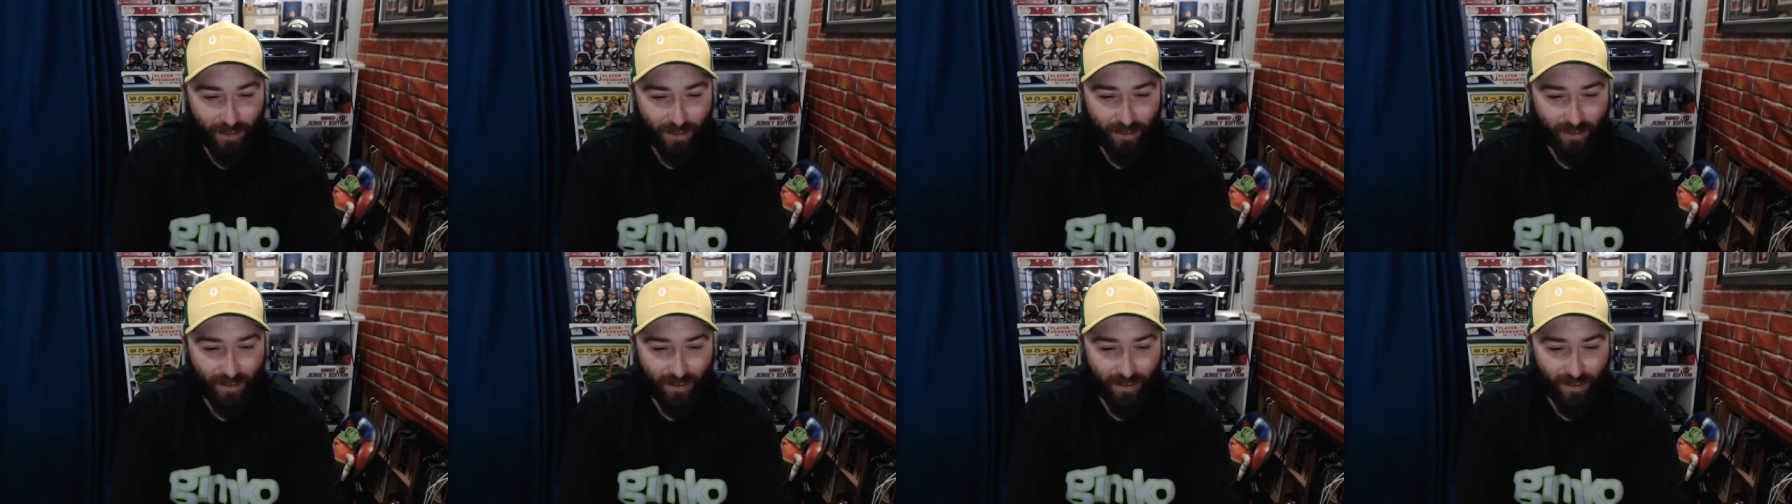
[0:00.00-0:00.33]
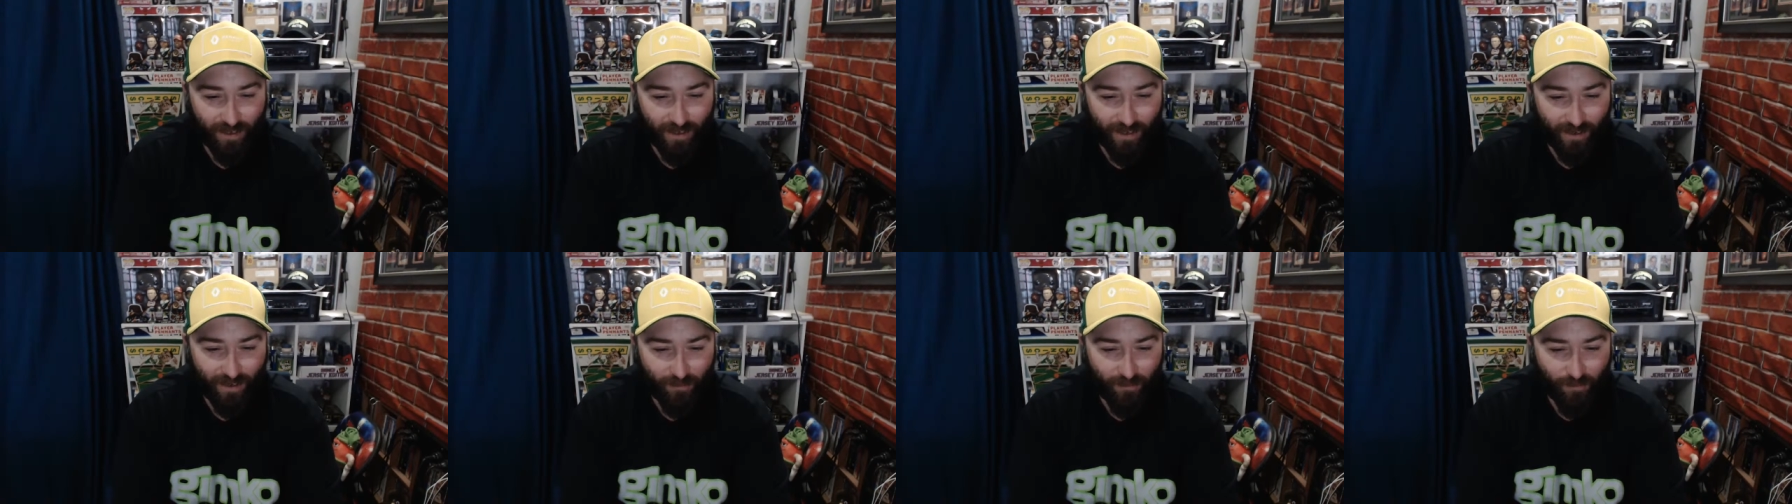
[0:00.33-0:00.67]

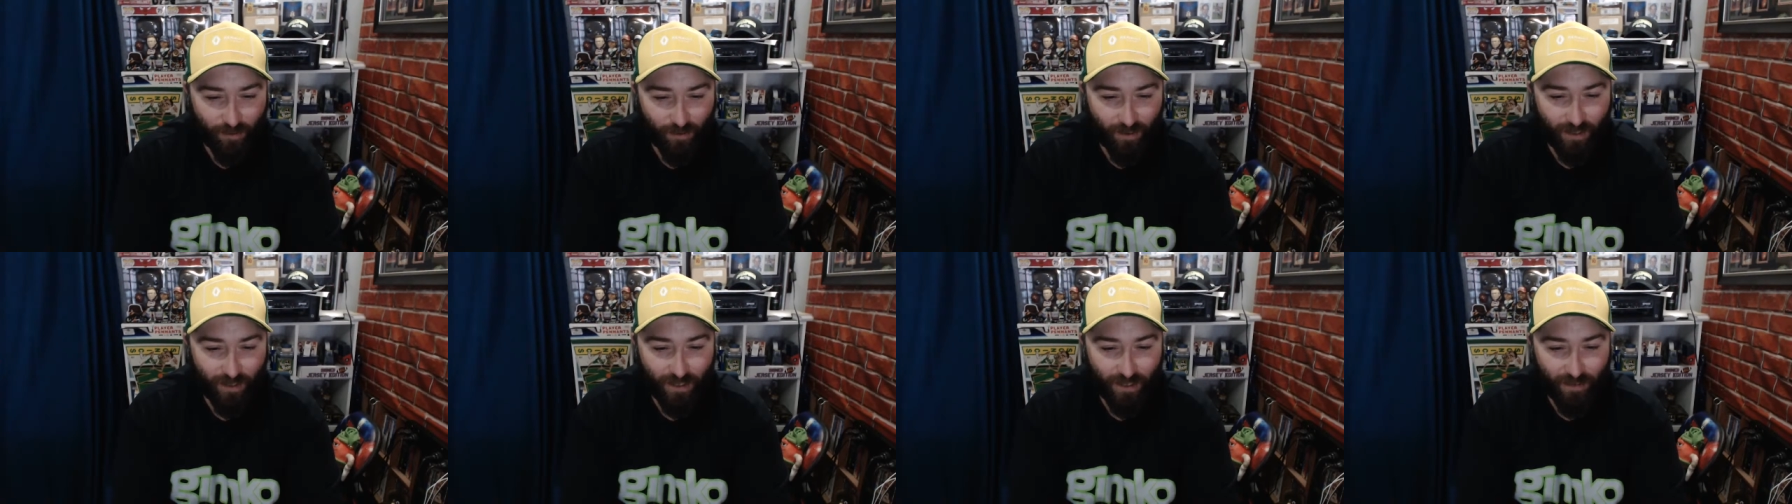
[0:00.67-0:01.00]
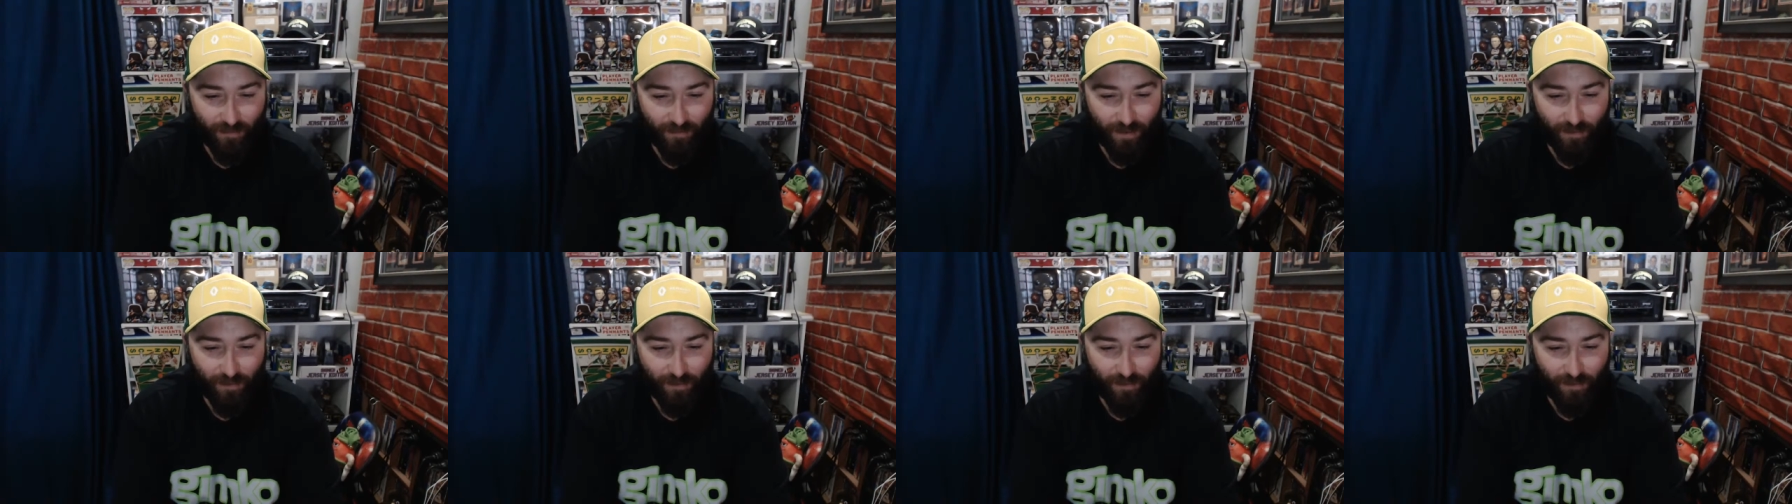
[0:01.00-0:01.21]
So plenty of